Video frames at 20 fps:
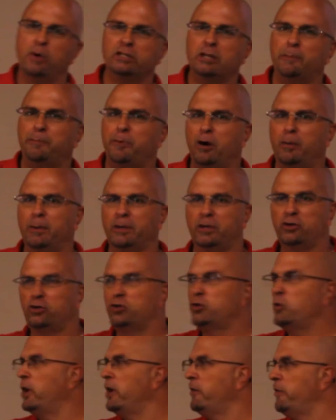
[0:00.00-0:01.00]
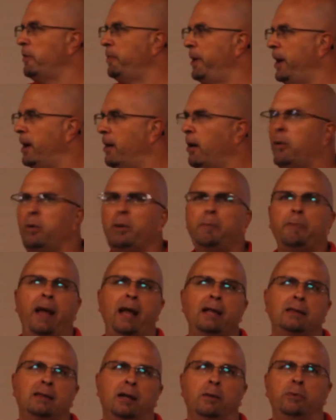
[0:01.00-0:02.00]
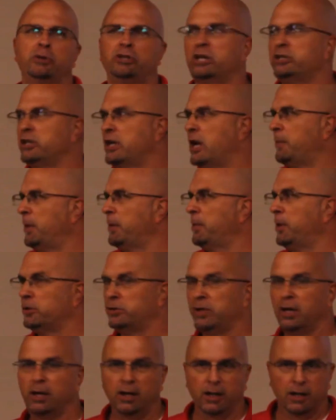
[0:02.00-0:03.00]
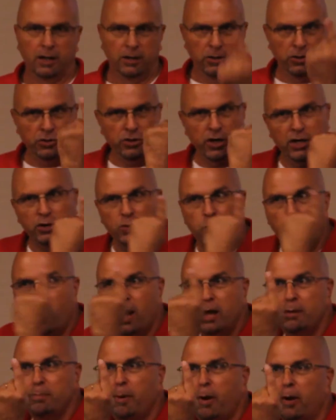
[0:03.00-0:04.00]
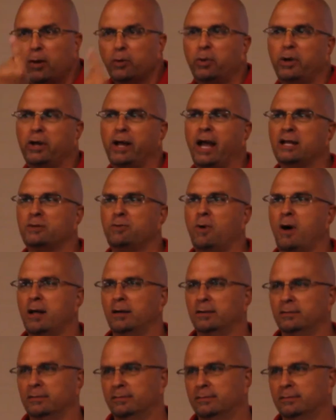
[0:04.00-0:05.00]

where's the permit? Did you do any repair? Oh, we painted it, we changed a couple of bolts. You changed 1 bolt, what do you guys want?